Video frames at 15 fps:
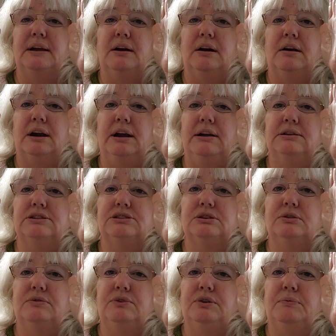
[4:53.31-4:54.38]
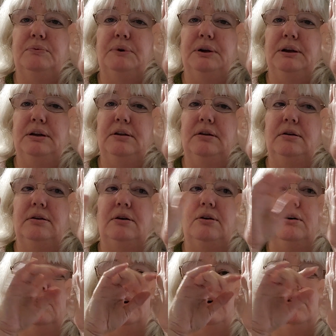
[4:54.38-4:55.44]
Alright, so if you put
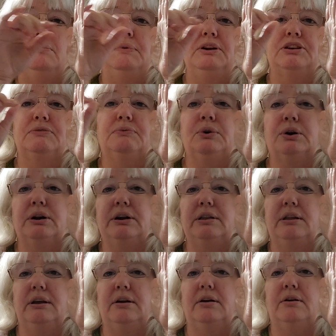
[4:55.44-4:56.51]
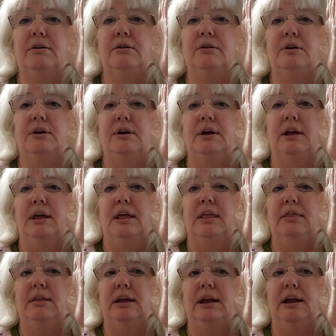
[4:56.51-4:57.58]
a whole bunch more in there,
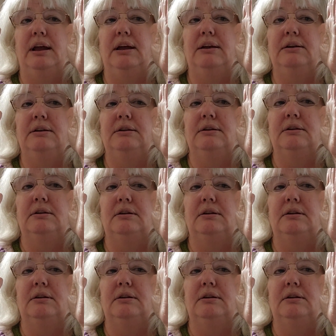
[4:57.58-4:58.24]
then